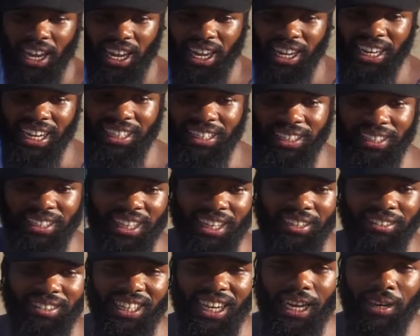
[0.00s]
and at the
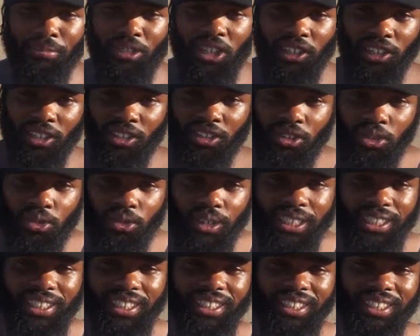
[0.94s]
same time you're
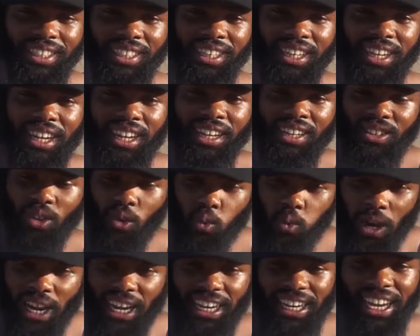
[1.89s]
increasing the
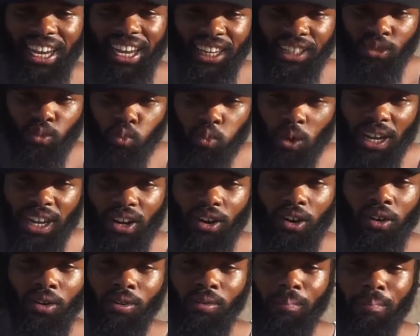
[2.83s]
weight as
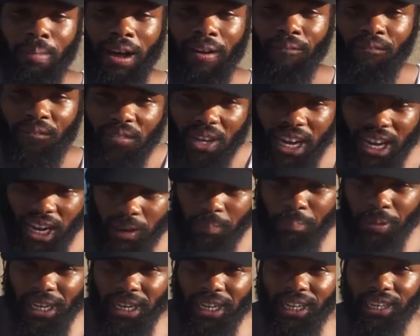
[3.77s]
well by
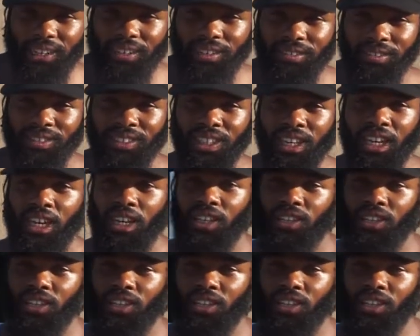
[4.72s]
five pounds.